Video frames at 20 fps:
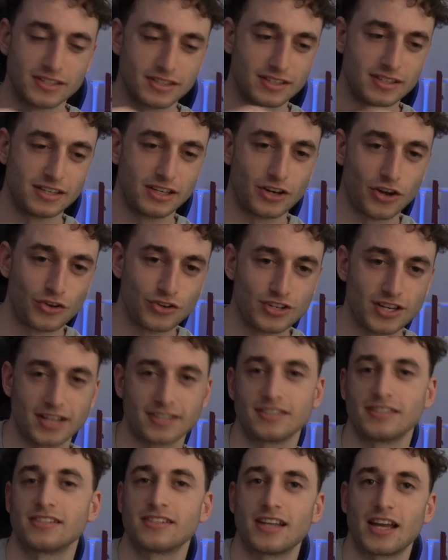you know,
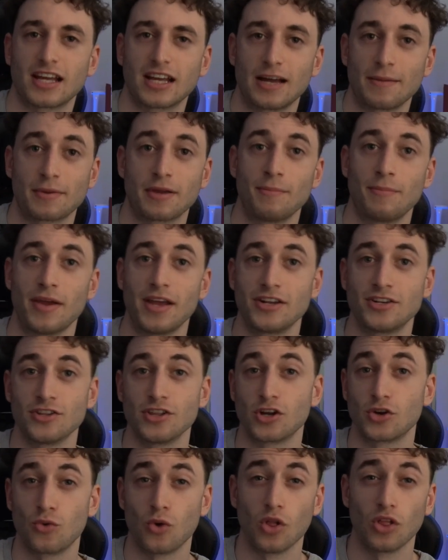doesn't stack up compared to the
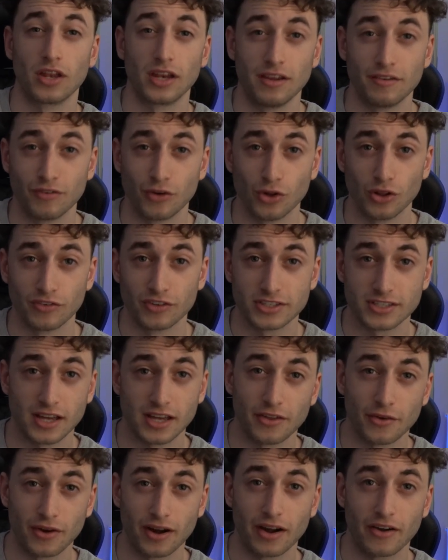quality of all of its
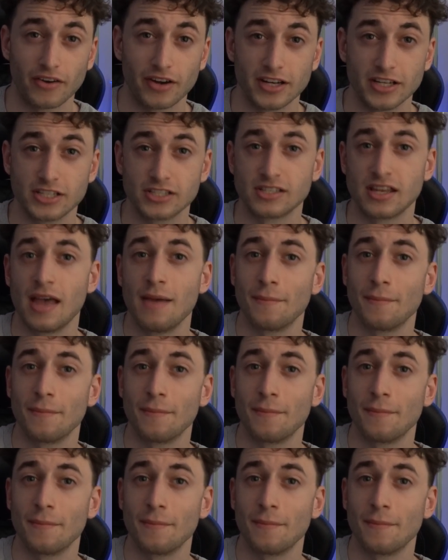other areas.